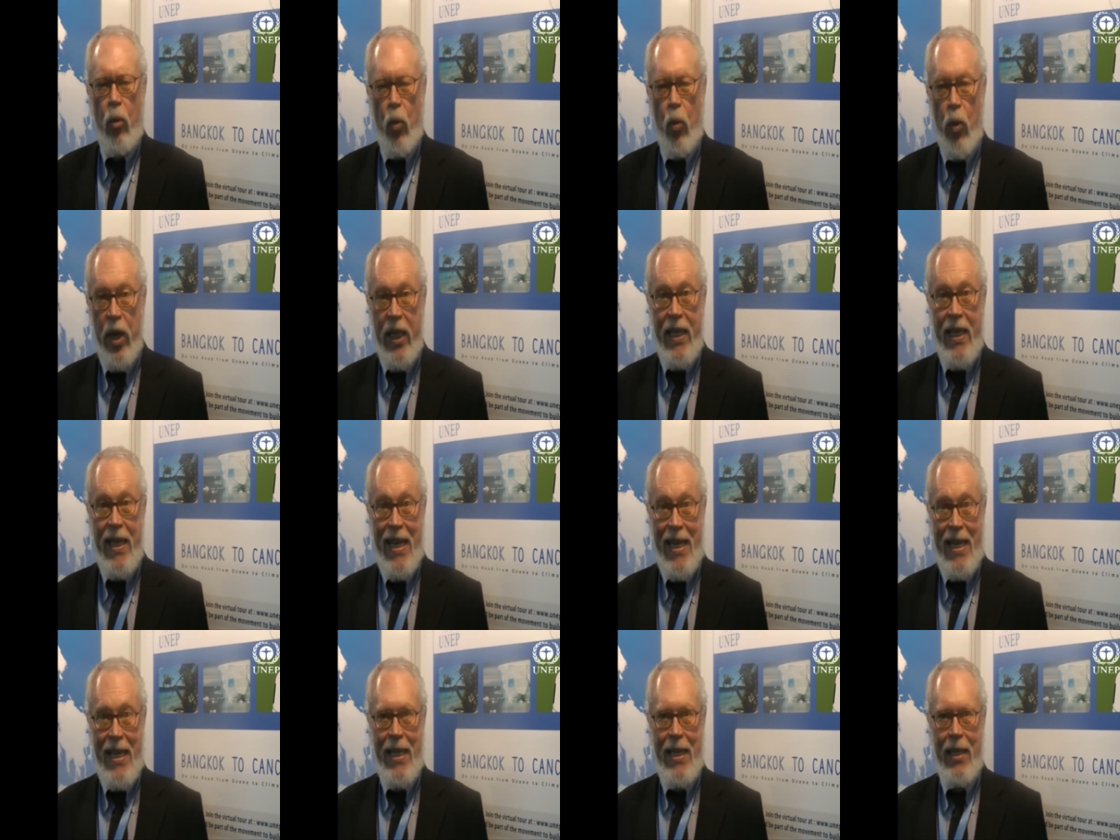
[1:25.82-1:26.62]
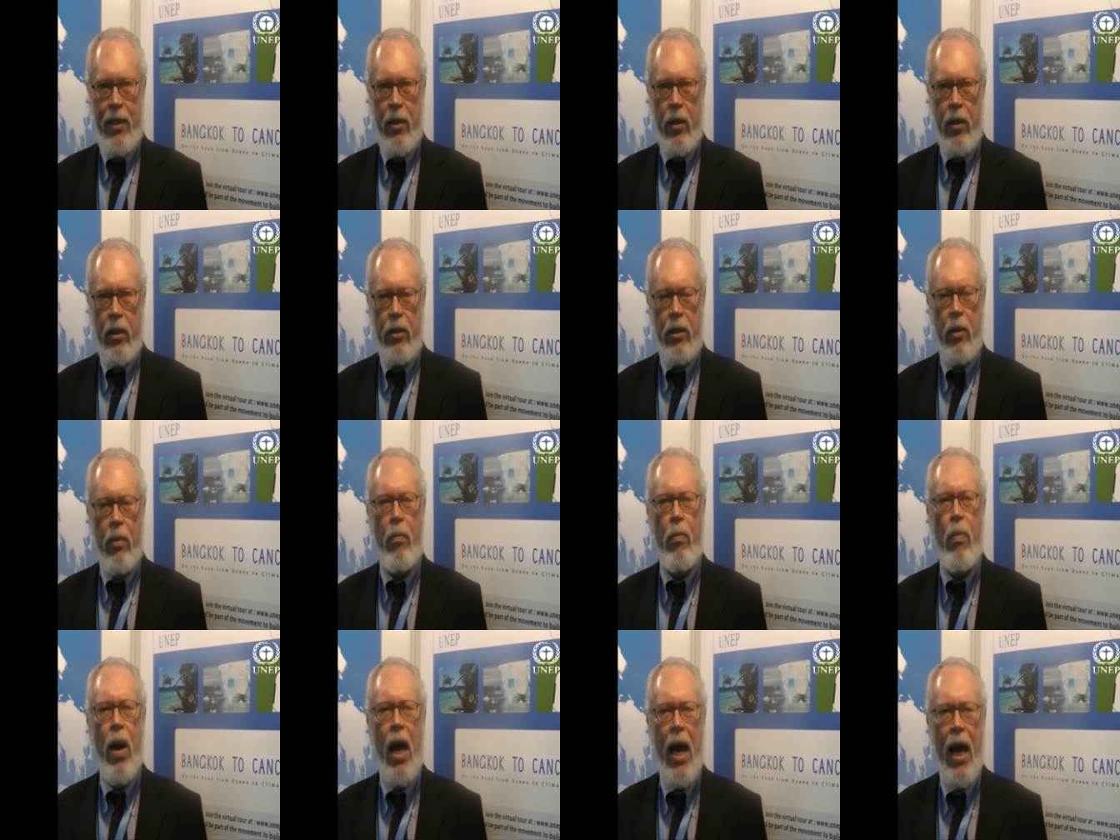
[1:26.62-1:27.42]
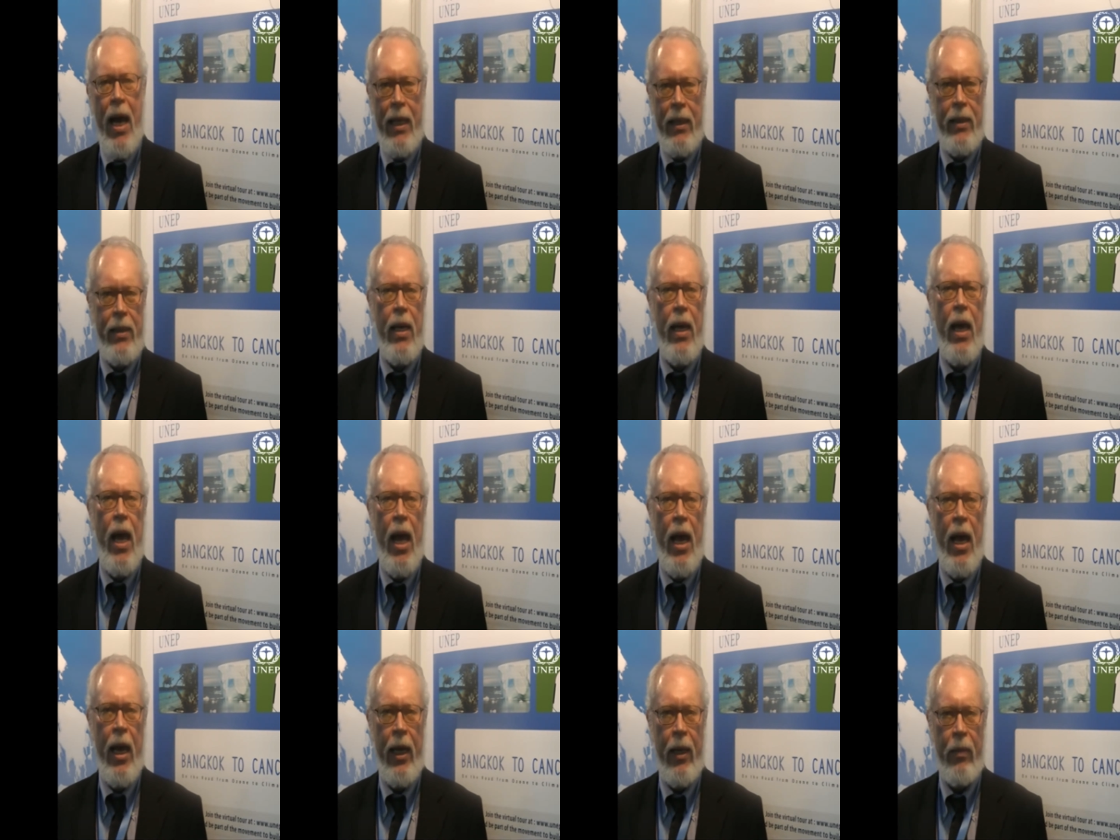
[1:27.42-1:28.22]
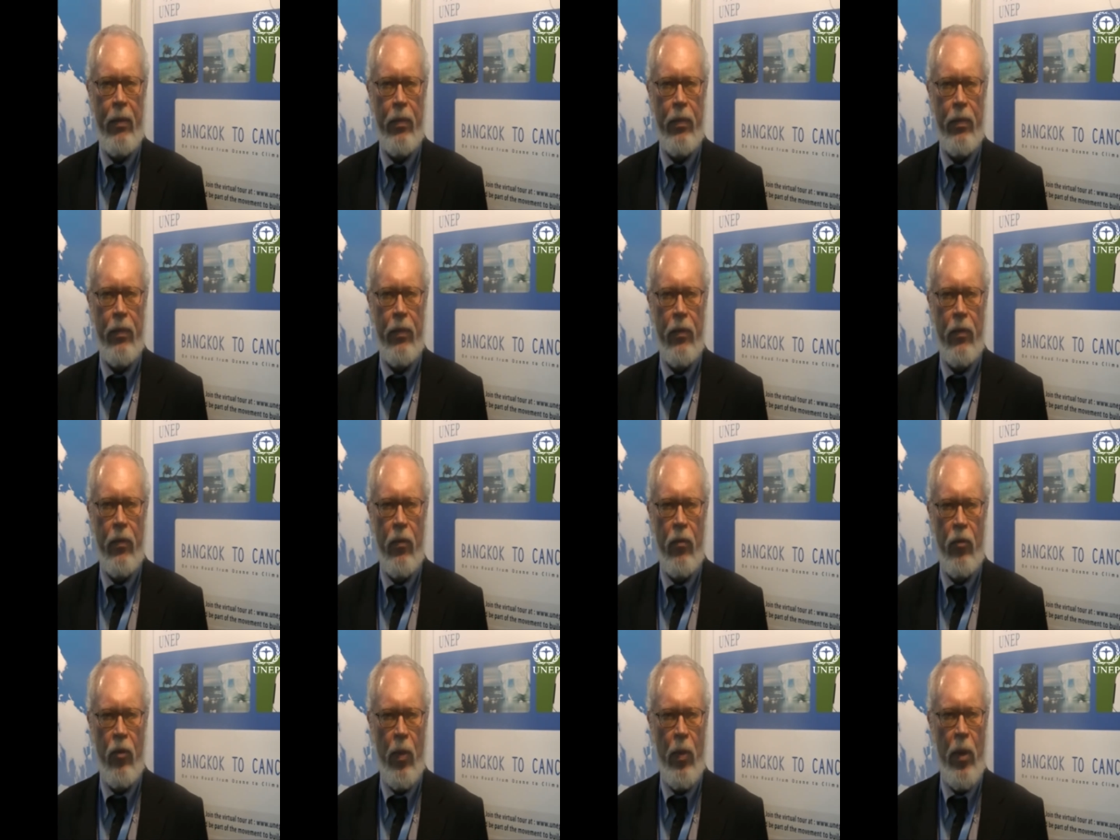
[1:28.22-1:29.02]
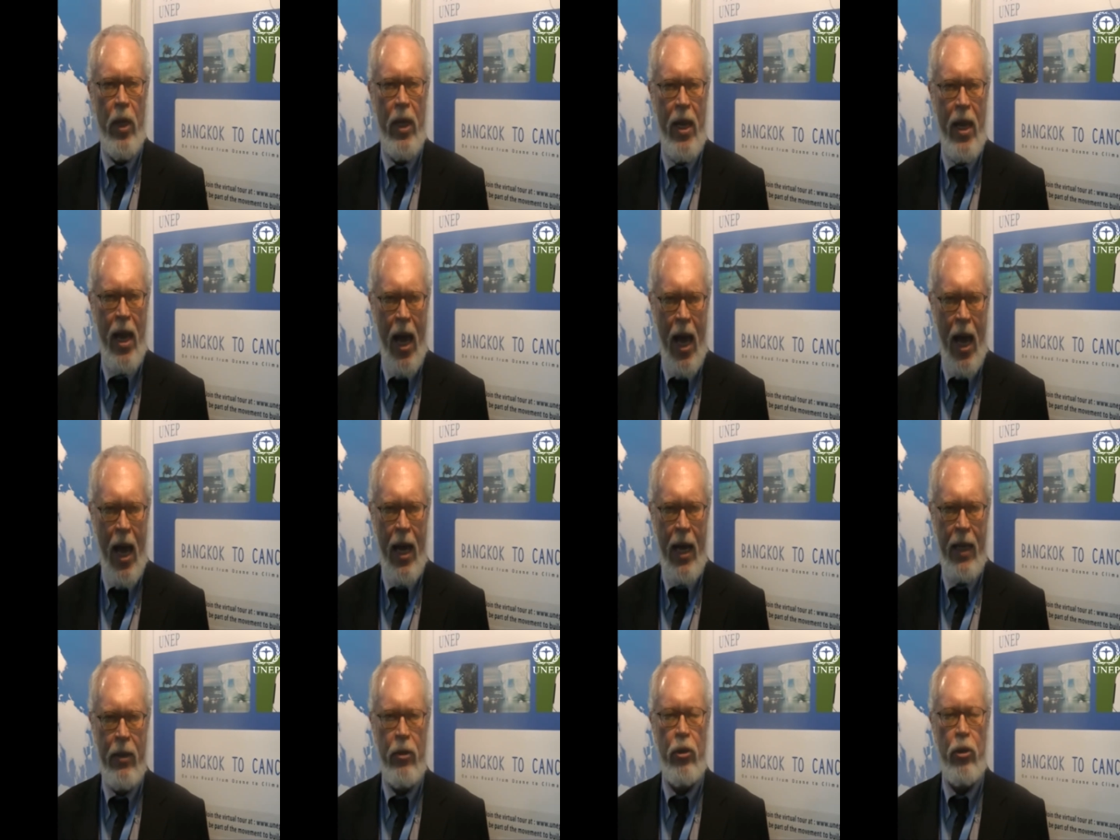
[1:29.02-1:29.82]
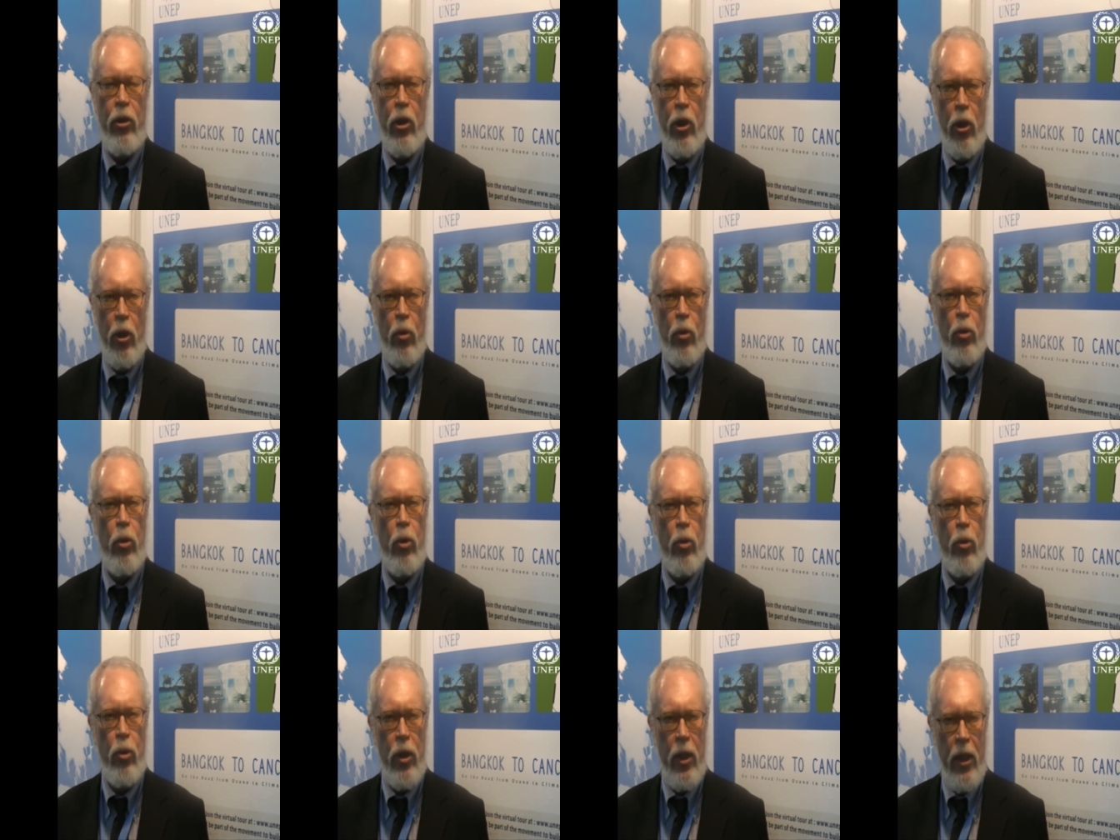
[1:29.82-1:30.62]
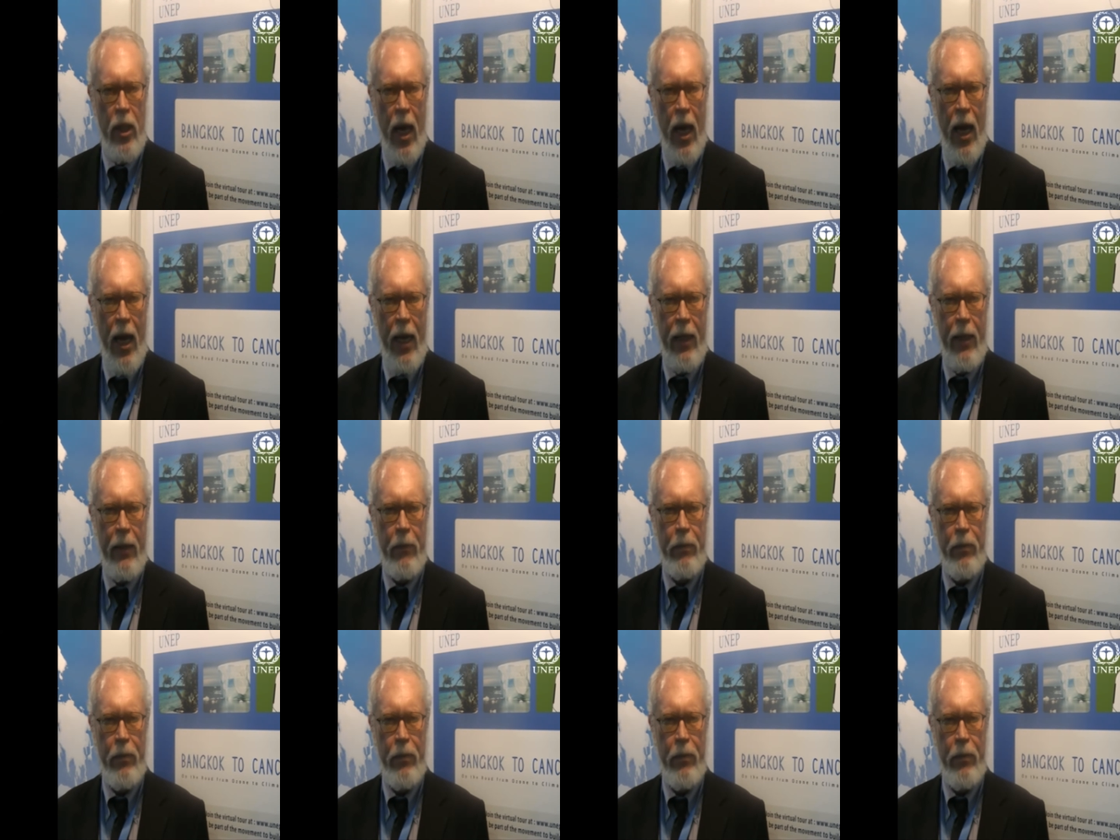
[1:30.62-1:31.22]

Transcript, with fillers: we need to buy time from the non-CO2 side.